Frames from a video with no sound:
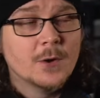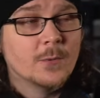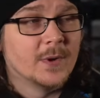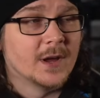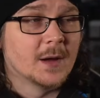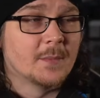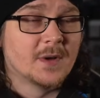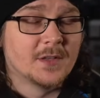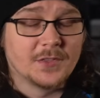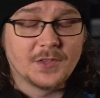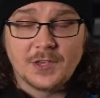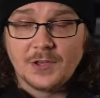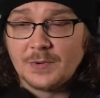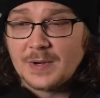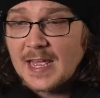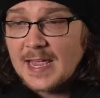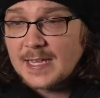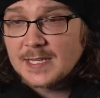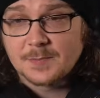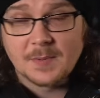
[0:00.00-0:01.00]
We got monthly
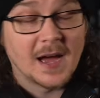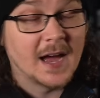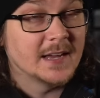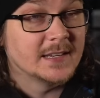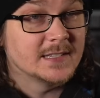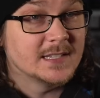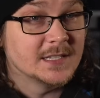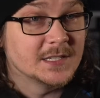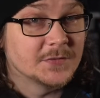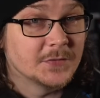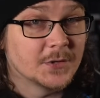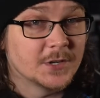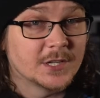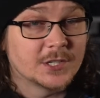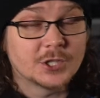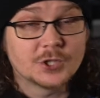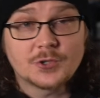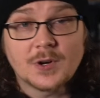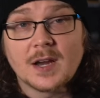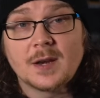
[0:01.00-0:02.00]
Q&As, behind the scenes
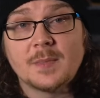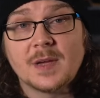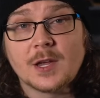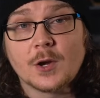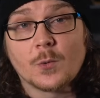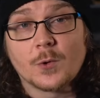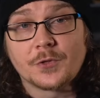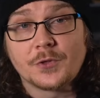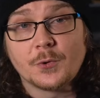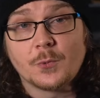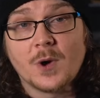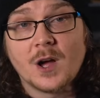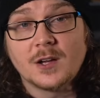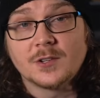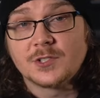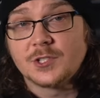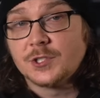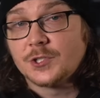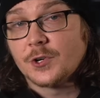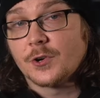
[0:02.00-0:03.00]
footage, and trying to make it worth your while
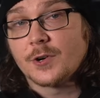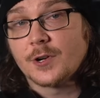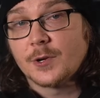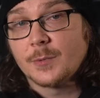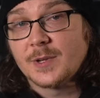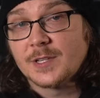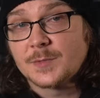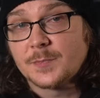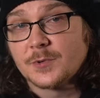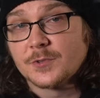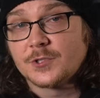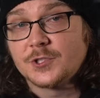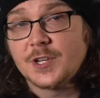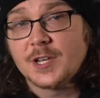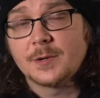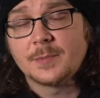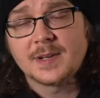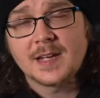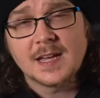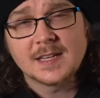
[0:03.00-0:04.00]
since you are going to be supporting the
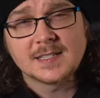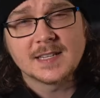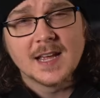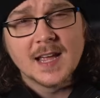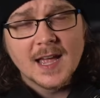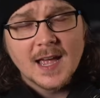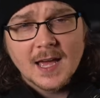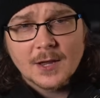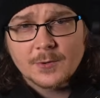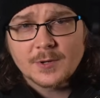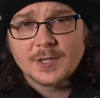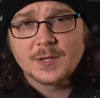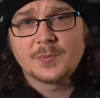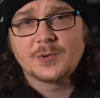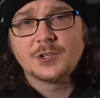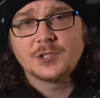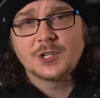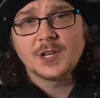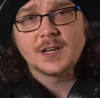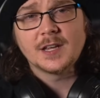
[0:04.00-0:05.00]
channel. But guys, really
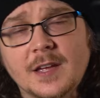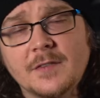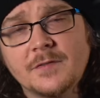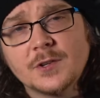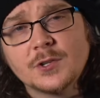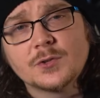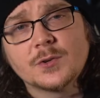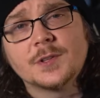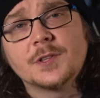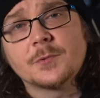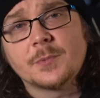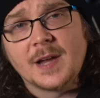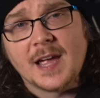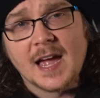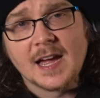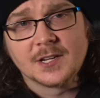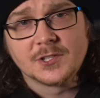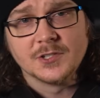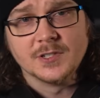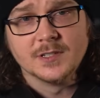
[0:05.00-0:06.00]
appreciate it. If you enjoy the
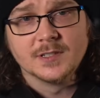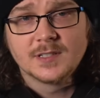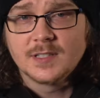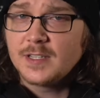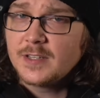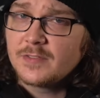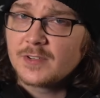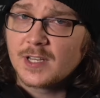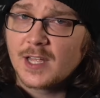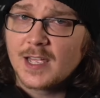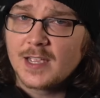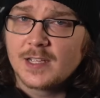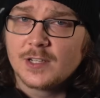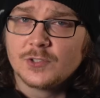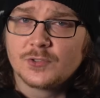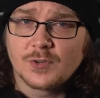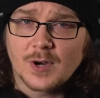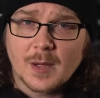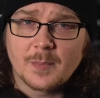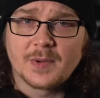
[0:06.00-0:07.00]
reaction, to leave a like,
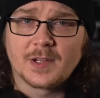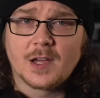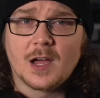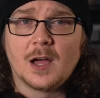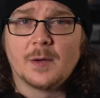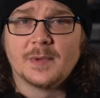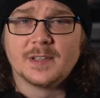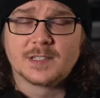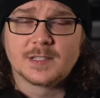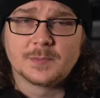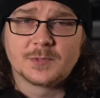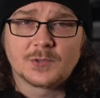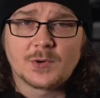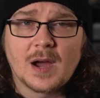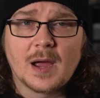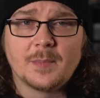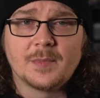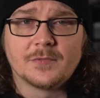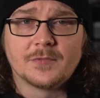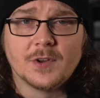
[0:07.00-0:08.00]
drop a comment,
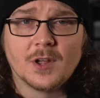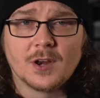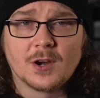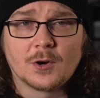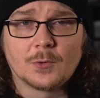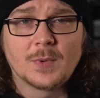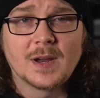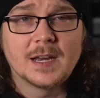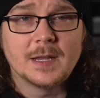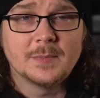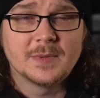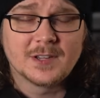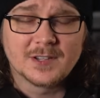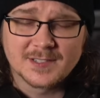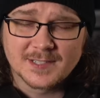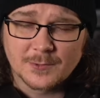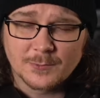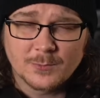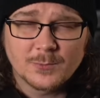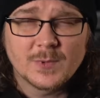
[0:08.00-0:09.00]
subscribe if you're not already,
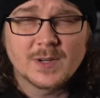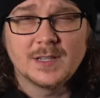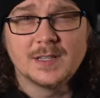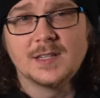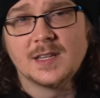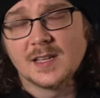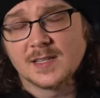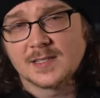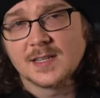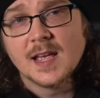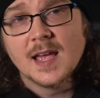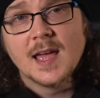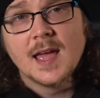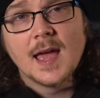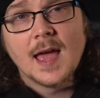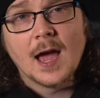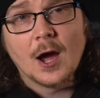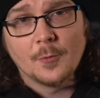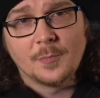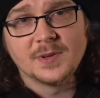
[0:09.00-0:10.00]
because it really does
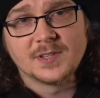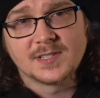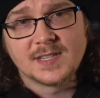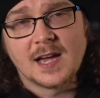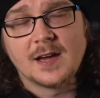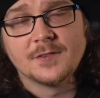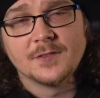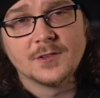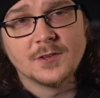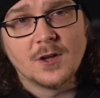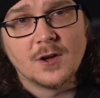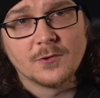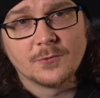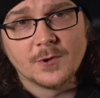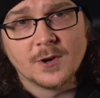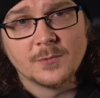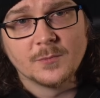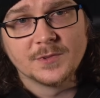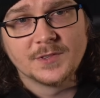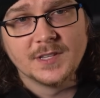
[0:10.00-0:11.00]
help us out in the long
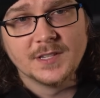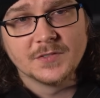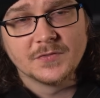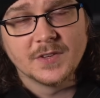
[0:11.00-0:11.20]
run with these